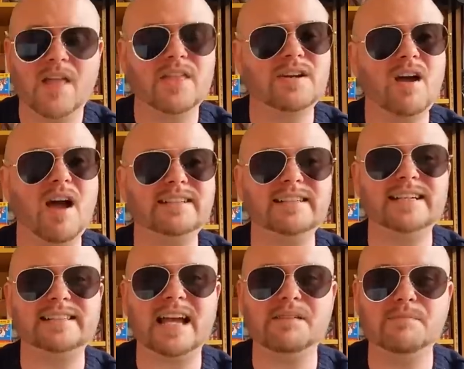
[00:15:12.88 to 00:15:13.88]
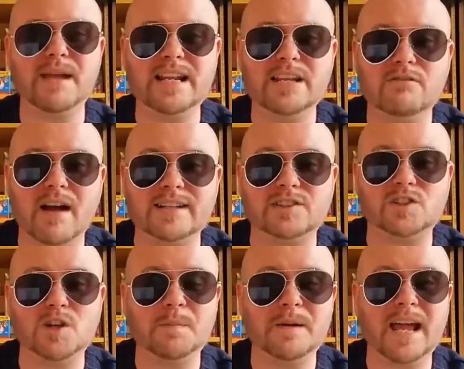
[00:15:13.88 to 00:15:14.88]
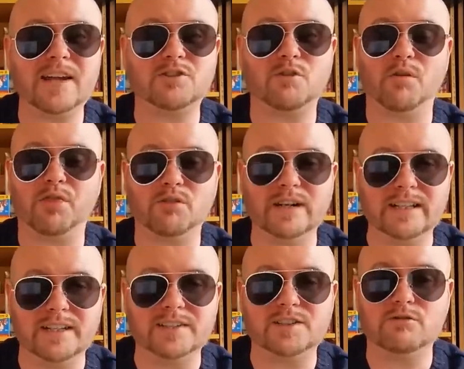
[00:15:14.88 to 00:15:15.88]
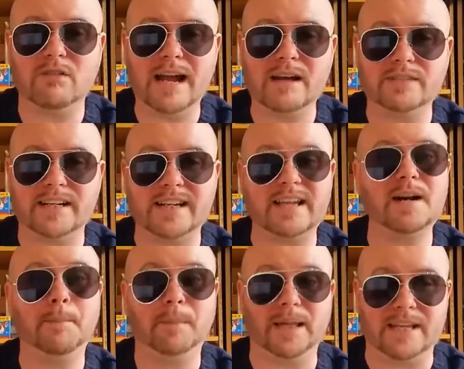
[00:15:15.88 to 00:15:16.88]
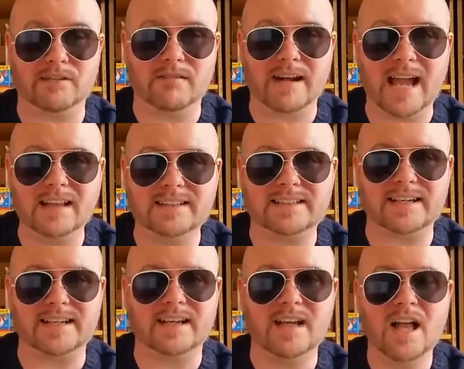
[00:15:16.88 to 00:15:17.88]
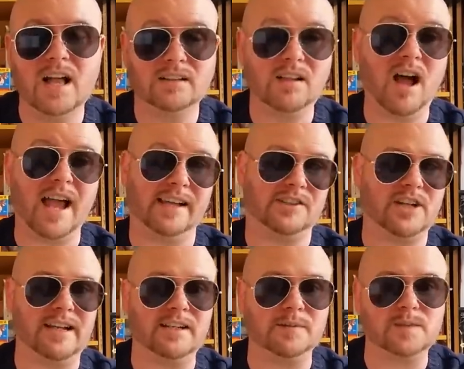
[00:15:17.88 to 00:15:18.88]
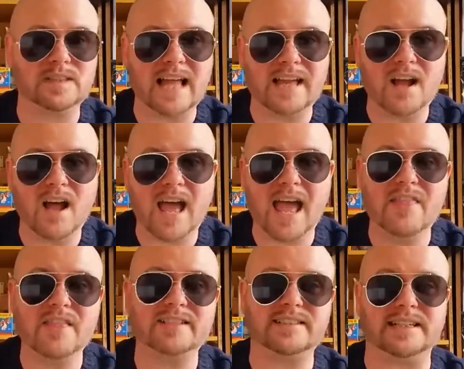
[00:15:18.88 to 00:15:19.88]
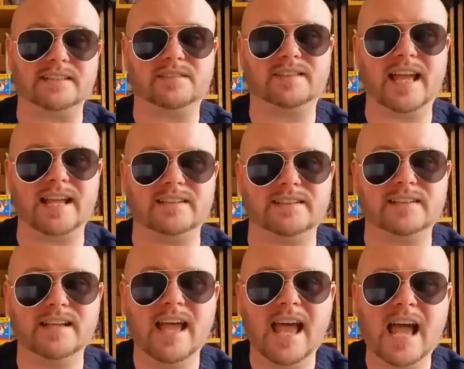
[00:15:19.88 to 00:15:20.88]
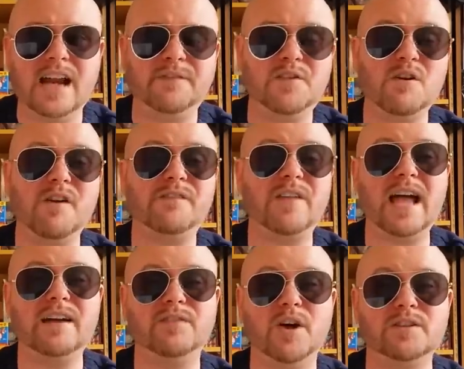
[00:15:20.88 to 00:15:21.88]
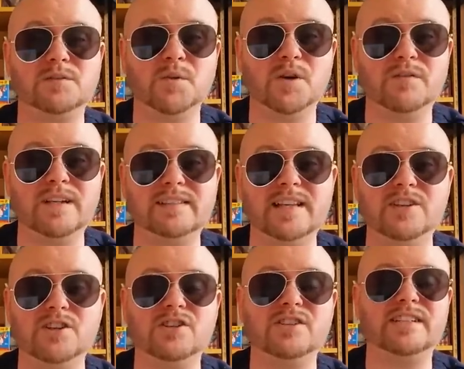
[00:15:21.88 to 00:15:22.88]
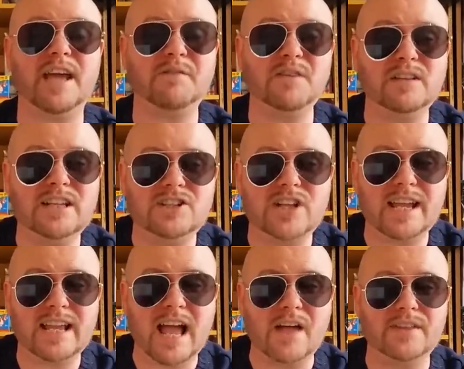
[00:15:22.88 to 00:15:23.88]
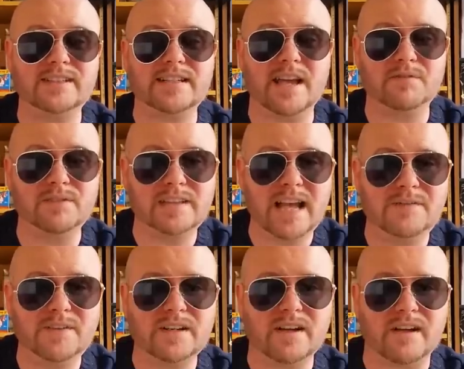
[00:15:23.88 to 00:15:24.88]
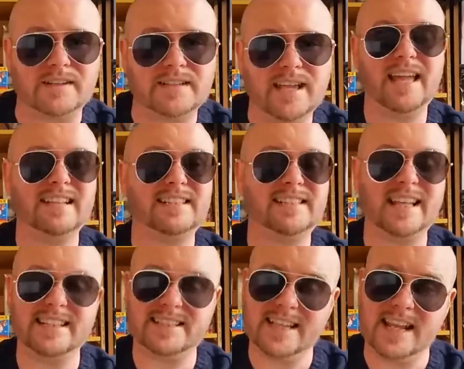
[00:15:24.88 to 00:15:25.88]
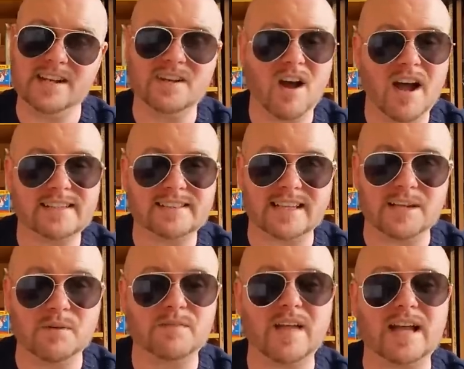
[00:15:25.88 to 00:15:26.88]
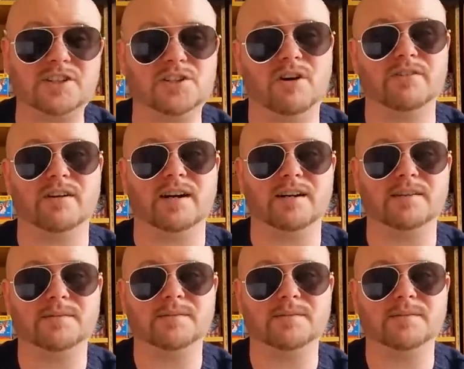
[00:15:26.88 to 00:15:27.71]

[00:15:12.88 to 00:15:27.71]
The 90s had many great supernatural thrillers grounded in a bleak reality, like Jacob's Ladder and The Sixth Sense. And if you're a fan of those movies, then you should definitely check out The Devil's Advocate. It sits in nicely with that genre.